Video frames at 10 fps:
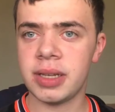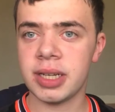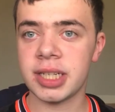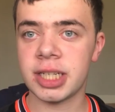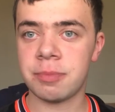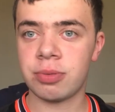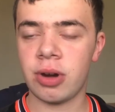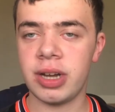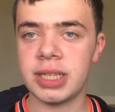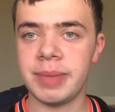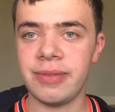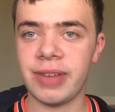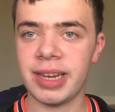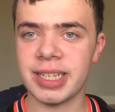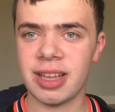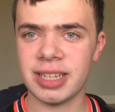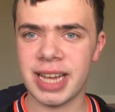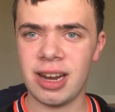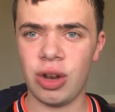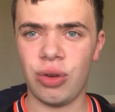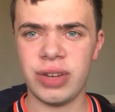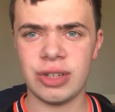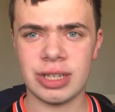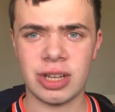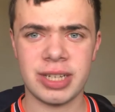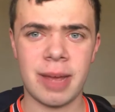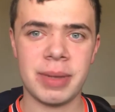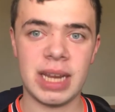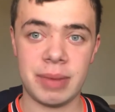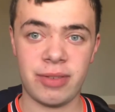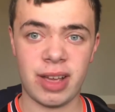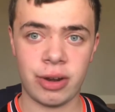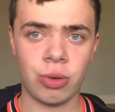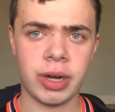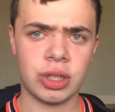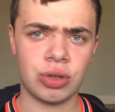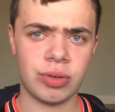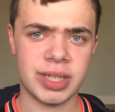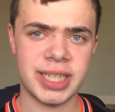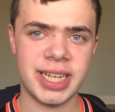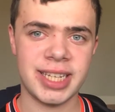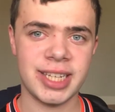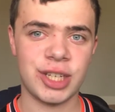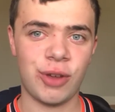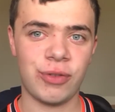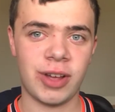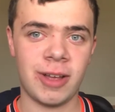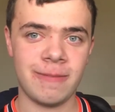But it doesn't surprise me that this guy's getting a lot of interest because Aberdeen have had a quite strong season so far.